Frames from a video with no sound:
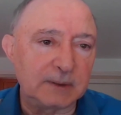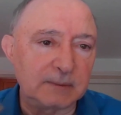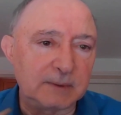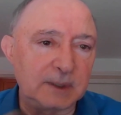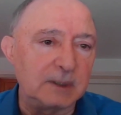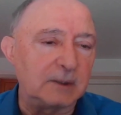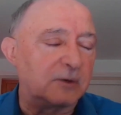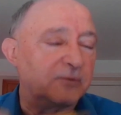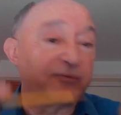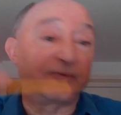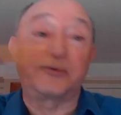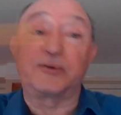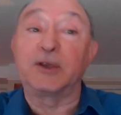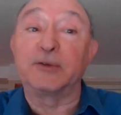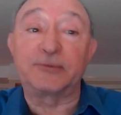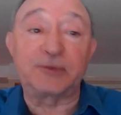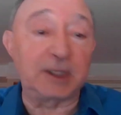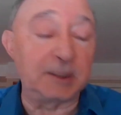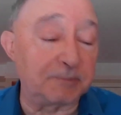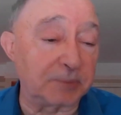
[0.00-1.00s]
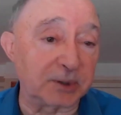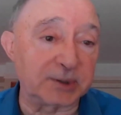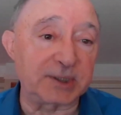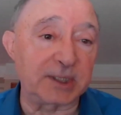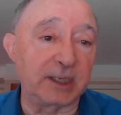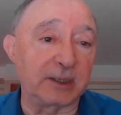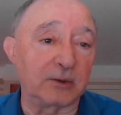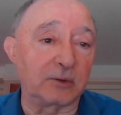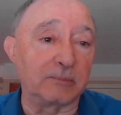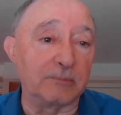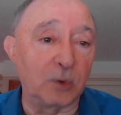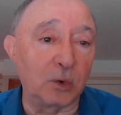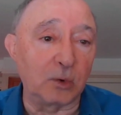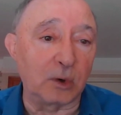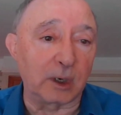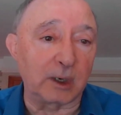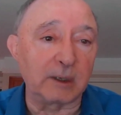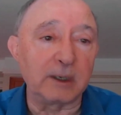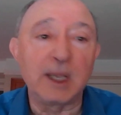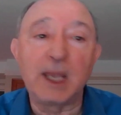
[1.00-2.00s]
50% or
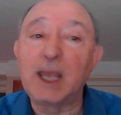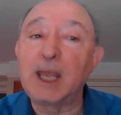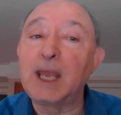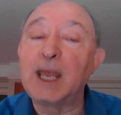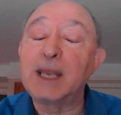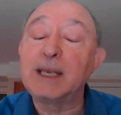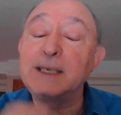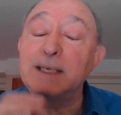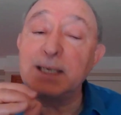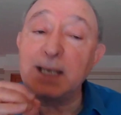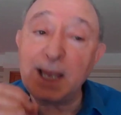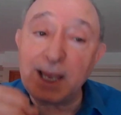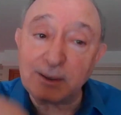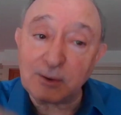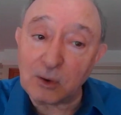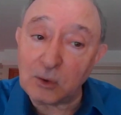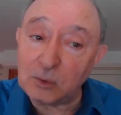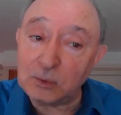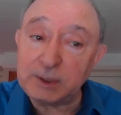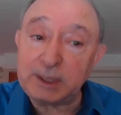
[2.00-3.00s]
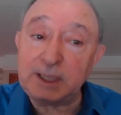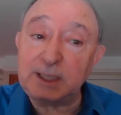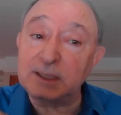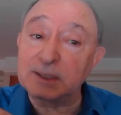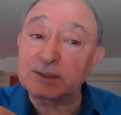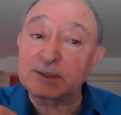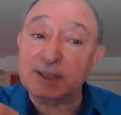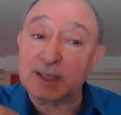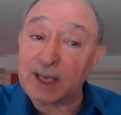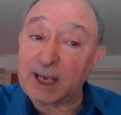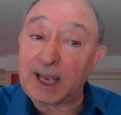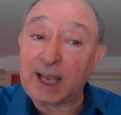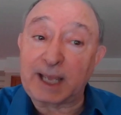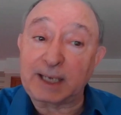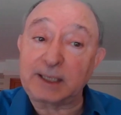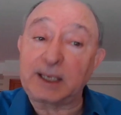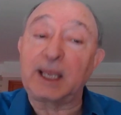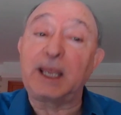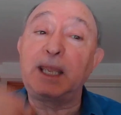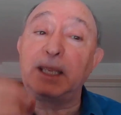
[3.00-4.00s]
more, not only is
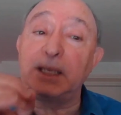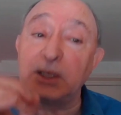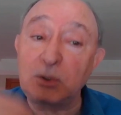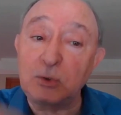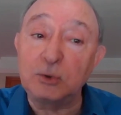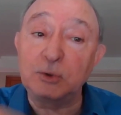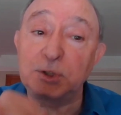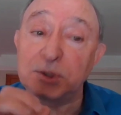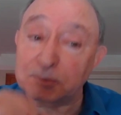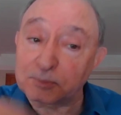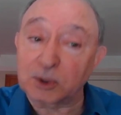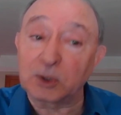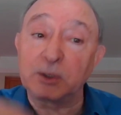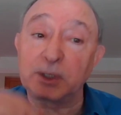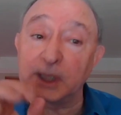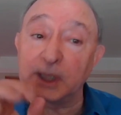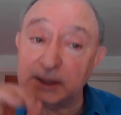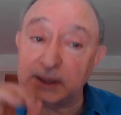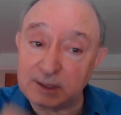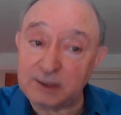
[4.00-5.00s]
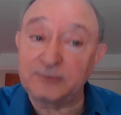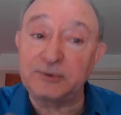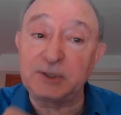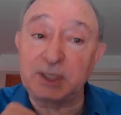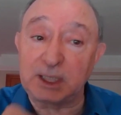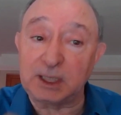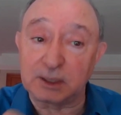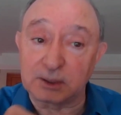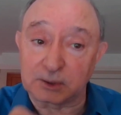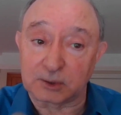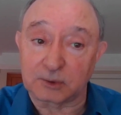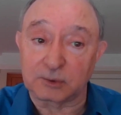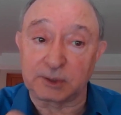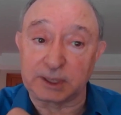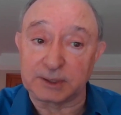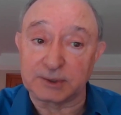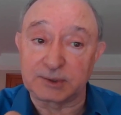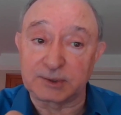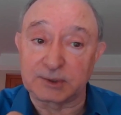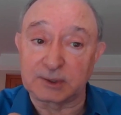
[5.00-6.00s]
that a huge productivity
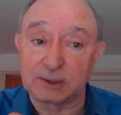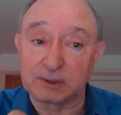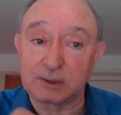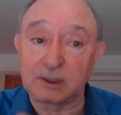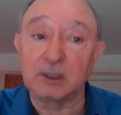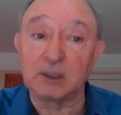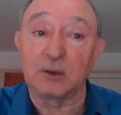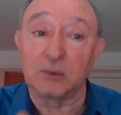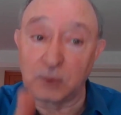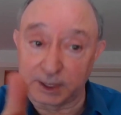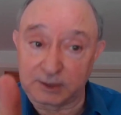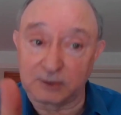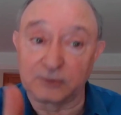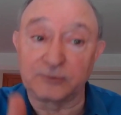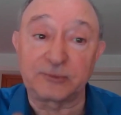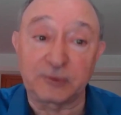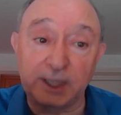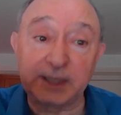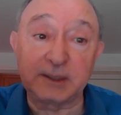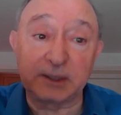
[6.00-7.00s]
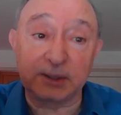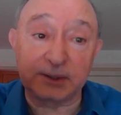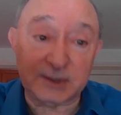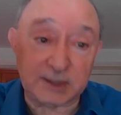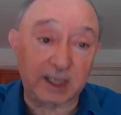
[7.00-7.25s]
increase, what your friend is